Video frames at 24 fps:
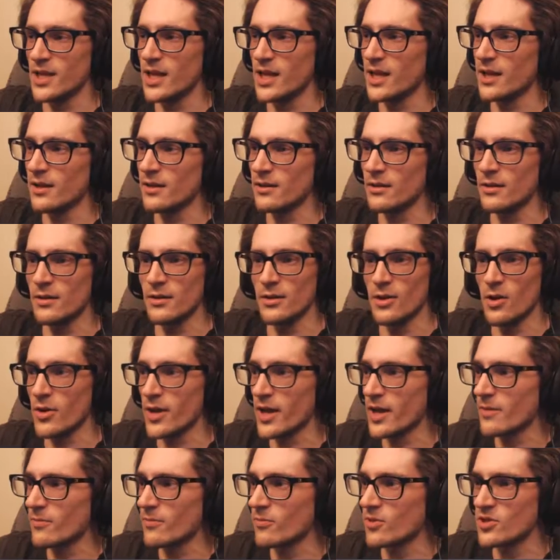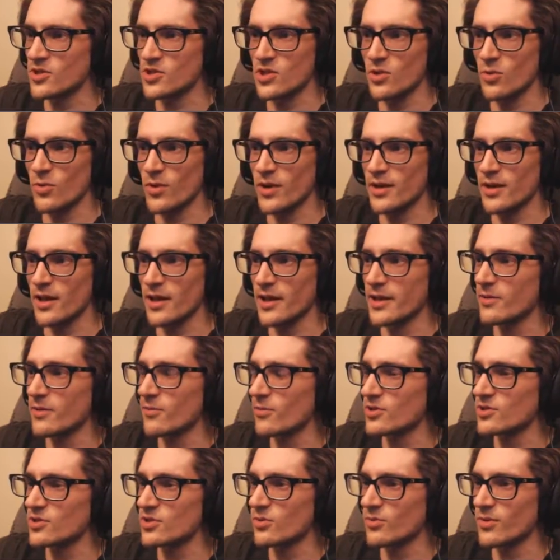ding! Okay, where's the green light?
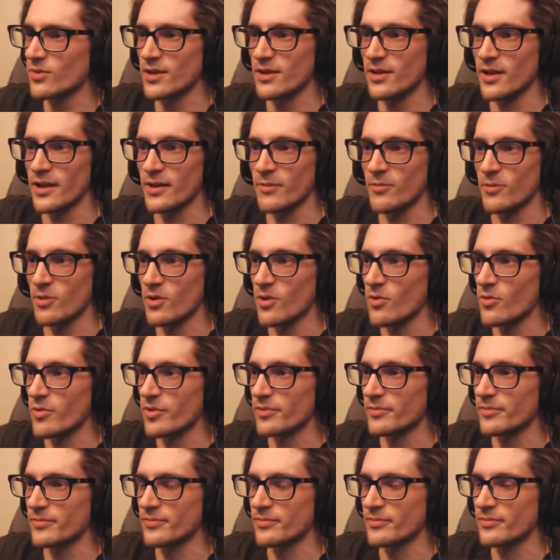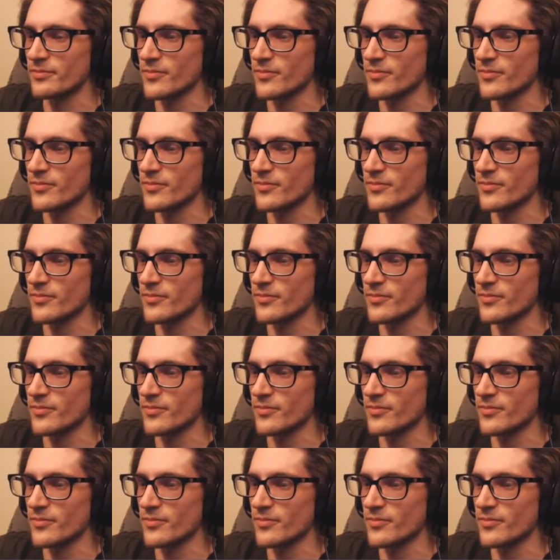Where's the green light? We're going.